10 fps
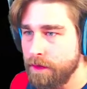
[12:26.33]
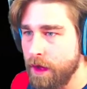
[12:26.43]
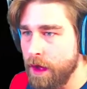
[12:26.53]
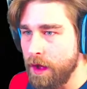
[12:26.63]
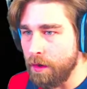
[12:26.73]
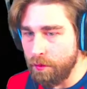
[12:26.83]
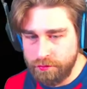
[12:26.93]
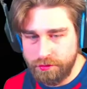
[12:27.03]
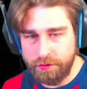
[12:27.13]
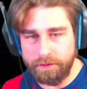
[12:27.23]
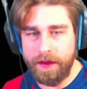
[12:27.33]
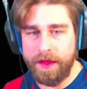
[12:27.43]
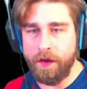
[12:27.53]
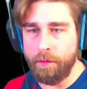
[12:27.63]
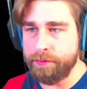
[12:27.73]
Oh, shoot.
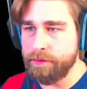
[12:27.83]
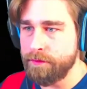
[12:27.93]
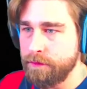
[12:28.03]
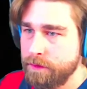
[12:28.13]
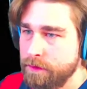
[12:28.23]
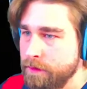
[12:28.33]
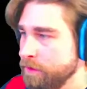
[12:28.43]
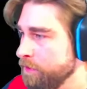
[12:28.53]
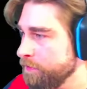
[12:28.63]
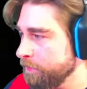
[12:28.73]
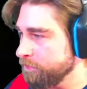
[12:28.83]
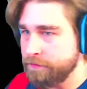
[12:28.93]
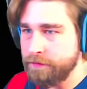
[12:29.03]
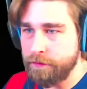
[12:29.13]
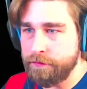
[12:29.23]
I hope things are
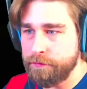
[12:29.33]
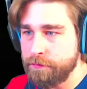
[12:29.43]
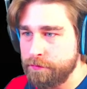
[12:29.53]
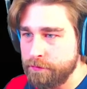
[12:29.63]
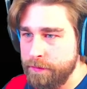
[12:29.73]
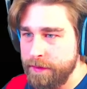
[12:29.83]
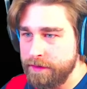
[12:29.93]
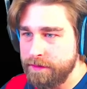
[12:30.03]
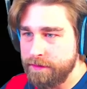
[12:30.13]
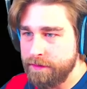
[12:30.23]
still streaming.